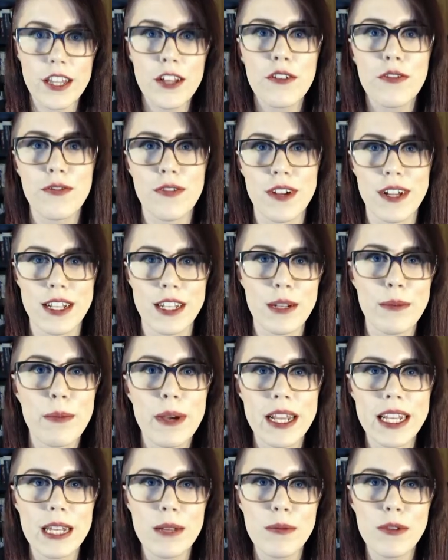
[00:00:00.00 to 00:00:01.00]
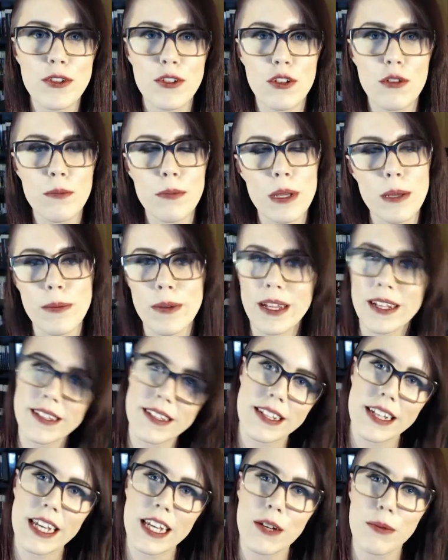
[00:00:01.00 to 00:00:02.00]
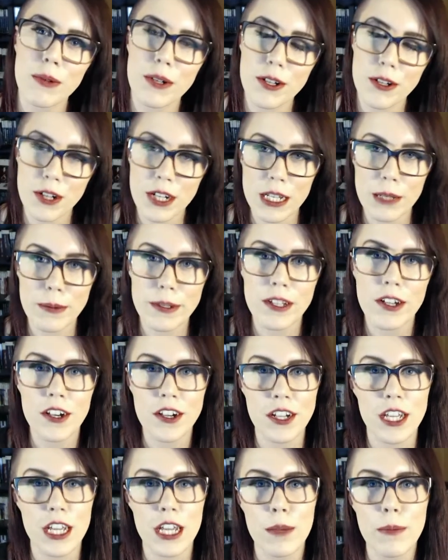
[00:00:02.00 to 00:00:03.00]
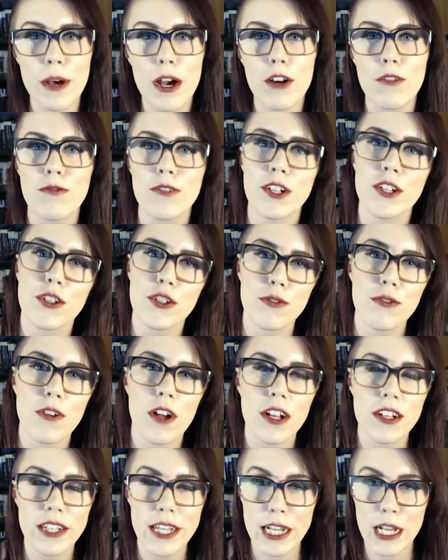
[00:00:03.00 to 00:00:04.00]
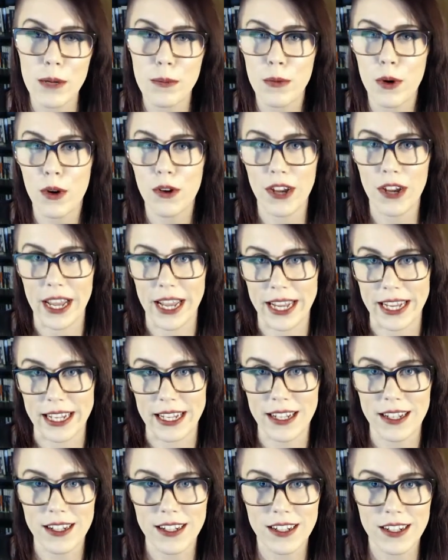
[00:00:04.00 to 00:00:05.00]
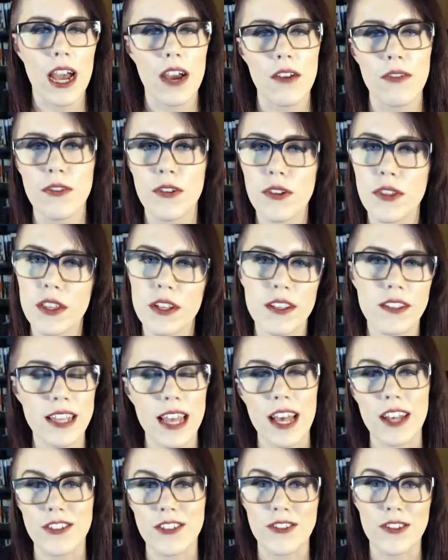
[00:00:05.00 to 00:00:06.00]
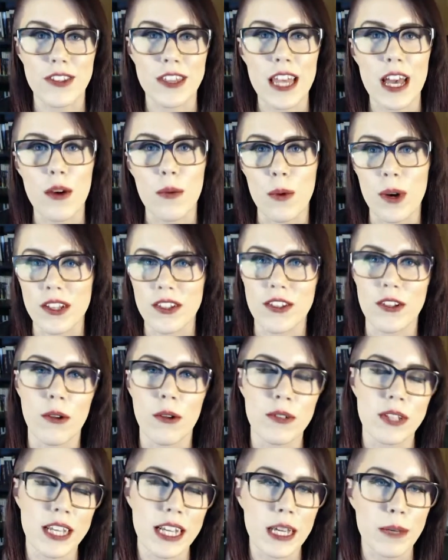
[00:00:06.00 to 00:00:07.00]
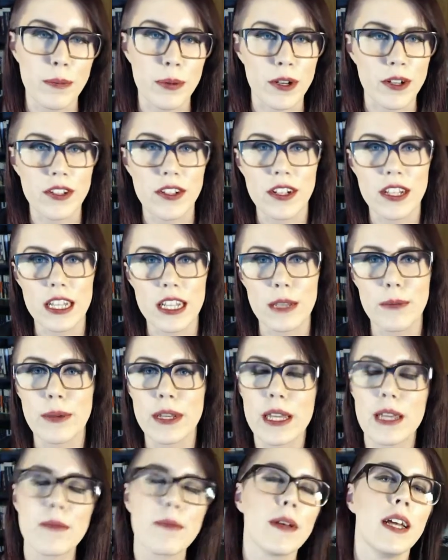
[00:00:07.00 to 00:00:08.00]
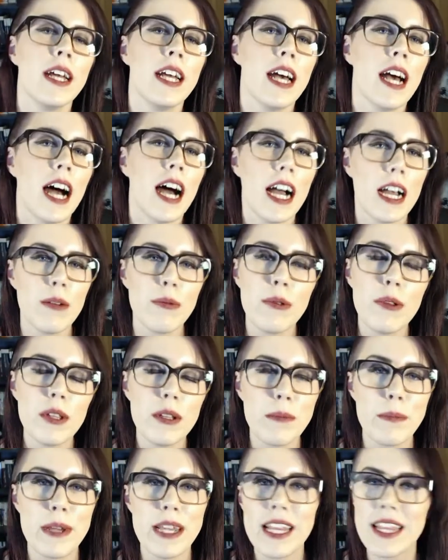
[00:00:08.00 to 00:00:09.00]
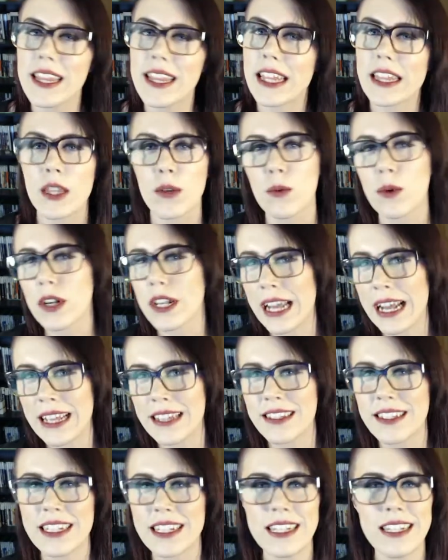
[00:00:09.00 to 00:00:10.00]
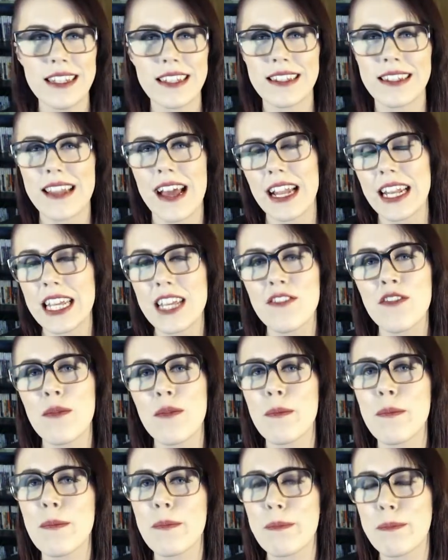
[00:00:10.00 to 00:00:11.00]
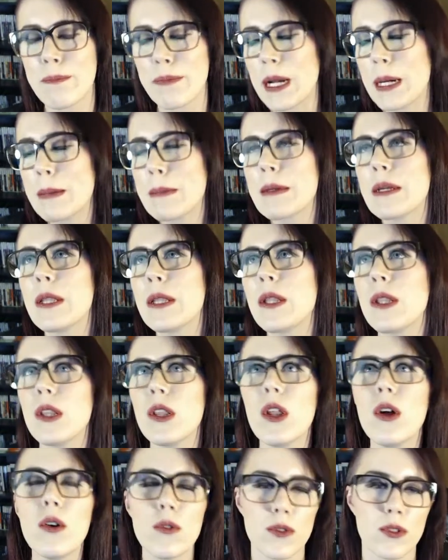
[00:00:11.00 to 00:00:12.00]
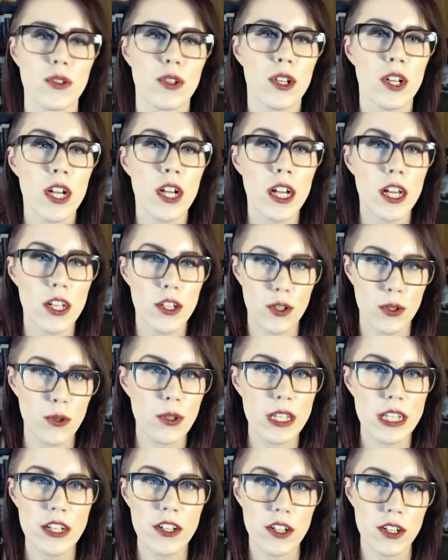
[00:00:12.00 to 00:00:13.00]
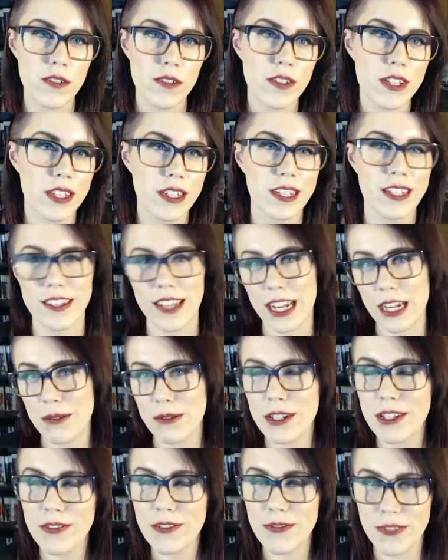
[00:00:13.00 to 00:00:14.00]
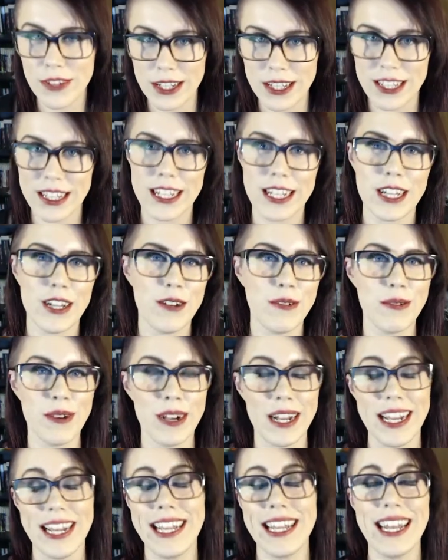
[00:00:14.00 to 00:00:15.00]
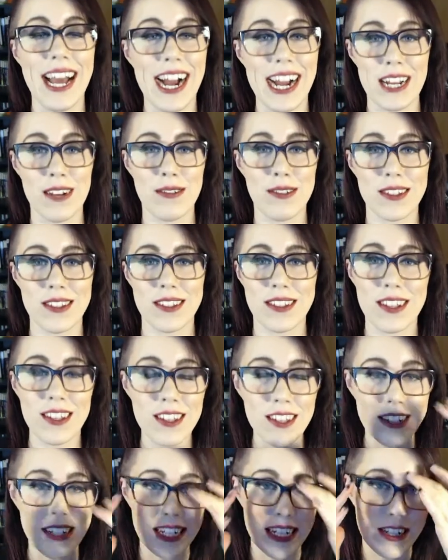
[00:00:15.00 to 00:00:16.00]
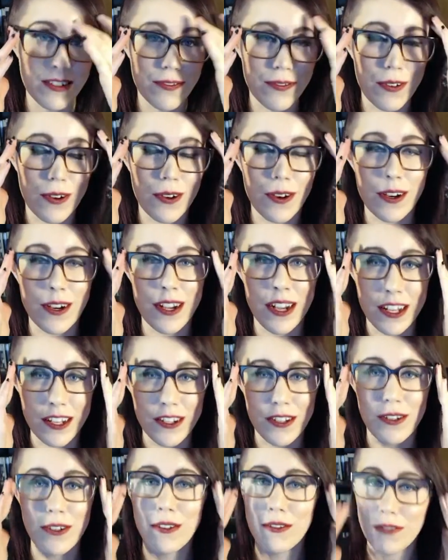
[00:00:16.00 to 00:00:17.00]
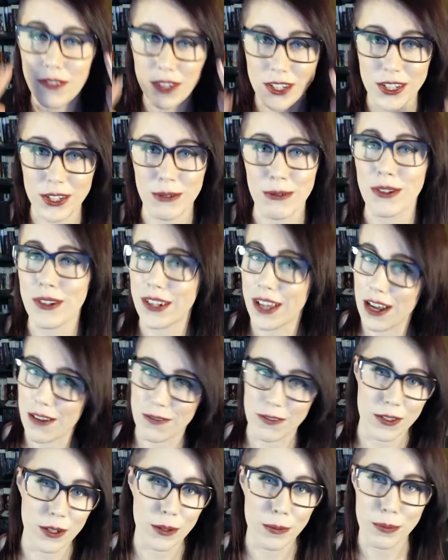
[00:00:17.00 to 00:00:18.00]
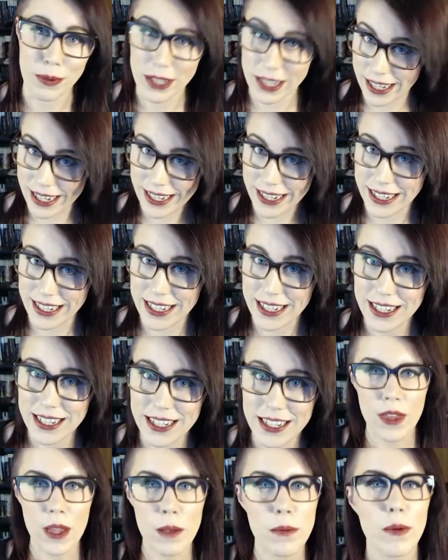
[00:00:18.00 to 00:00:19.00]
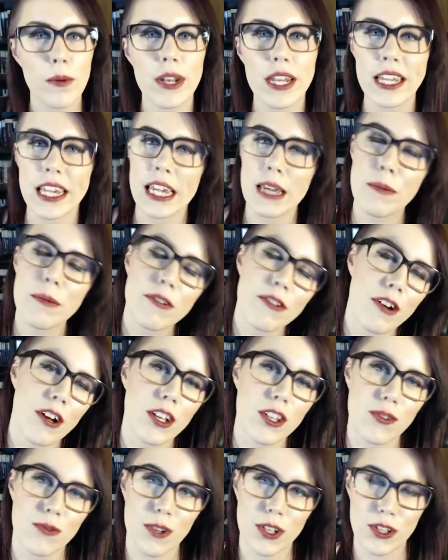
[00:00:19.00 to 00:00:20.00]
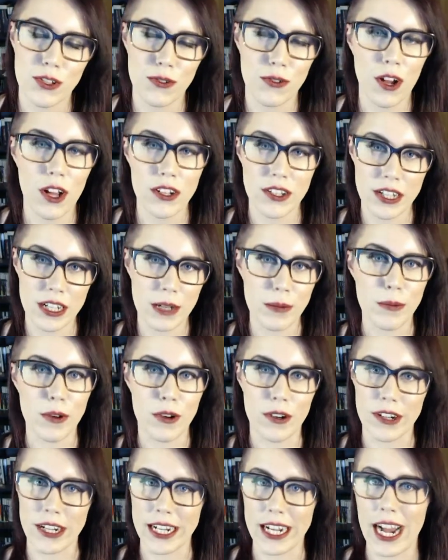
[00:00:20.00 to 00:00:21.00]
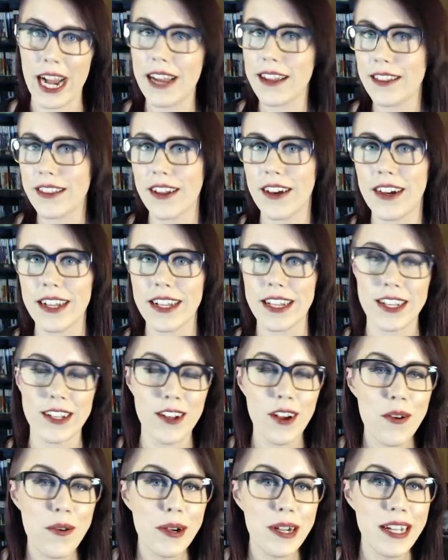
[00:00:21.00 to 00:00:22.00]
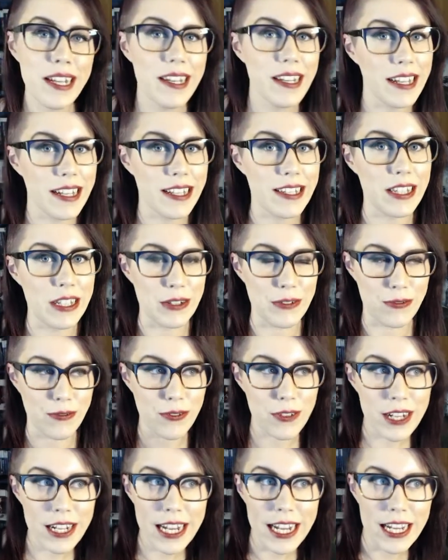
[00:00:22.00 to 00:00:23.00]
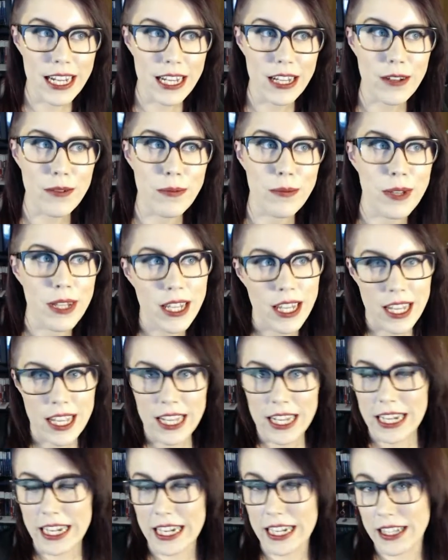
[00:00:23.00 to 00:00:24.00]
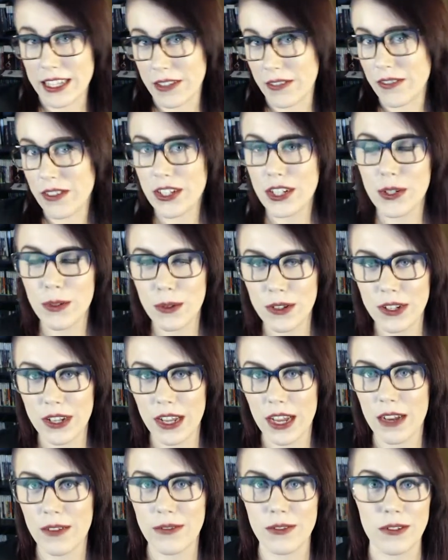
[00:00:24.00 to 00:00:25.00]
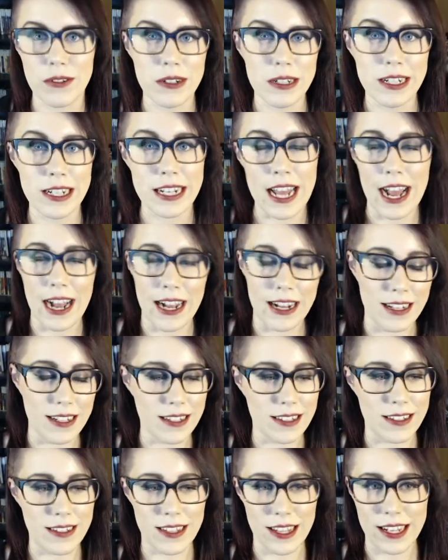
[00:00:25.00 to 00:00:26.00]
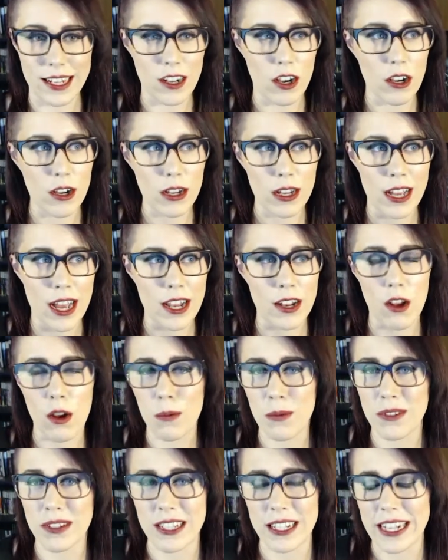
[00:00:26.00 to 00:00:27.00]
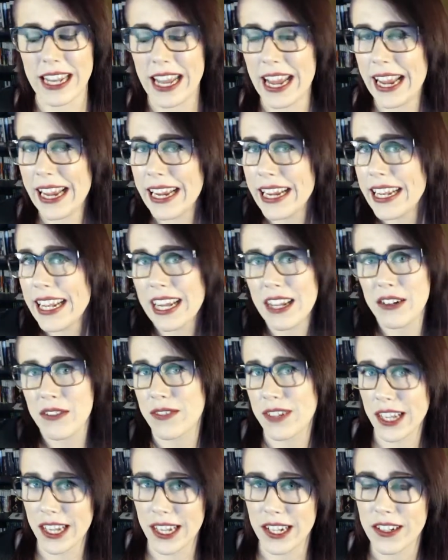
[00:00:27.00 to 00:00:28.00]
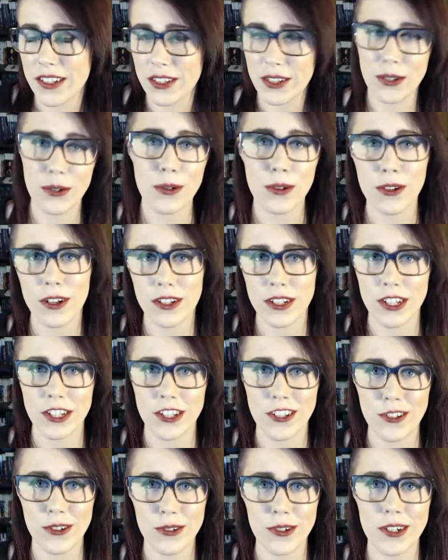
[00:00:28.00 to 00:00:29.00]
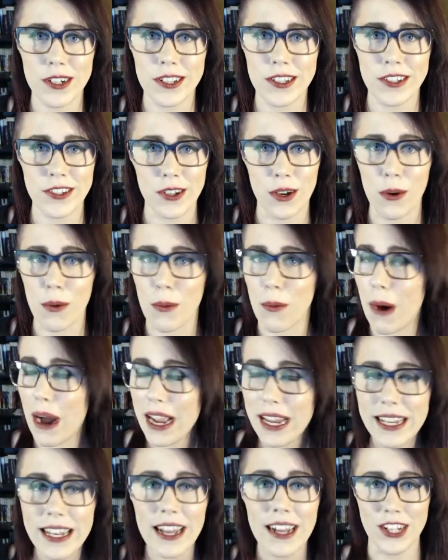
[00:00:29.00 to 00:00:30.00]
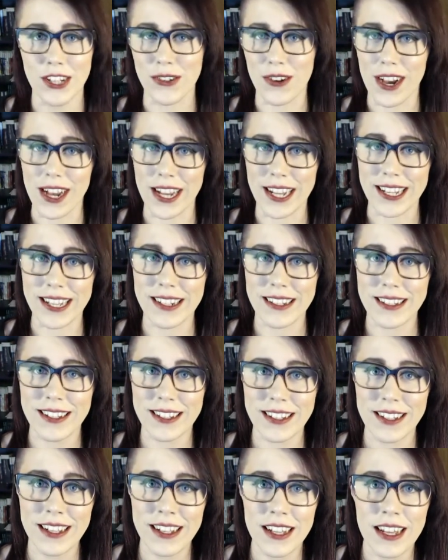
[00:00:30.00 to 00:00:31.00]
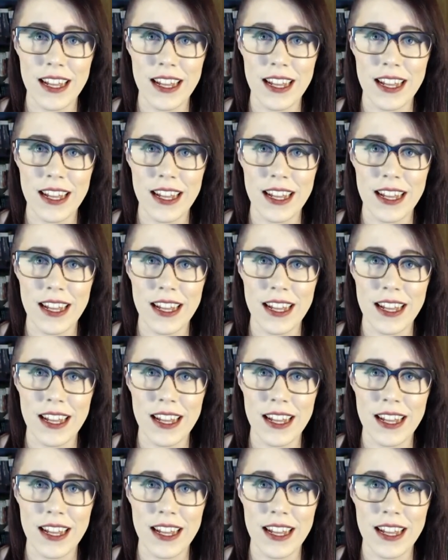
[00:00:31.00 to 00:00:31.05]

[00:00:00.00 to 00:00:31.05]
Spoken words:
Hello friend, my name is Doombabe and today we're going to be talking about Ristorante Amore. After the disaster that was Don't Take It Personally, Babe, I will admit that the word hesitant does not even come close to the nervousness I was feeling when I was looking for a new visual novel to play. But when I came across Ristorante Amore, I thought, you know what, it's a free game, it's a visual novel, it had almost an 8 out of 10 score on Desura, so why not try it?